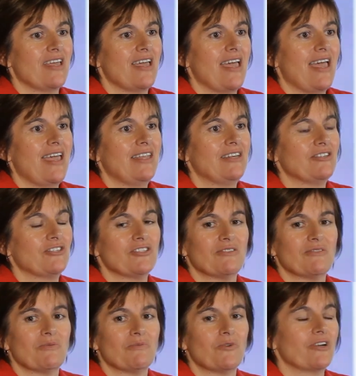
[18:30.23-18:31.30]
And
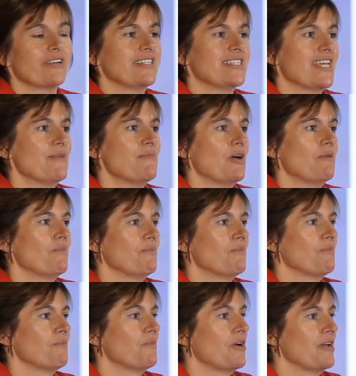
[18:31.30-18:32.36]
what I can say about
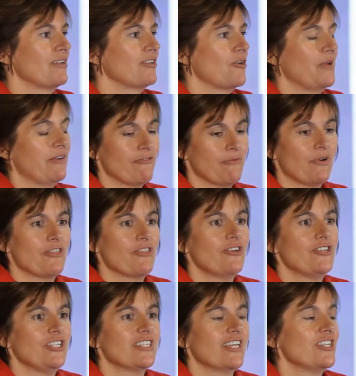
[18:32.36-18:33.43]
my comment from my third
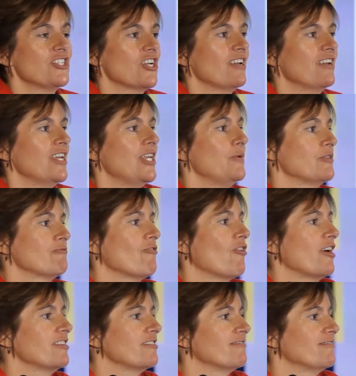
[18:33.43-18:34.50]
year teacher, he was
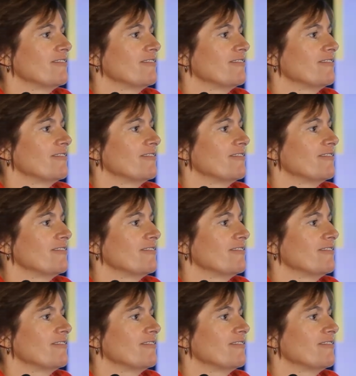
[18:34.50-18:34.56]
right.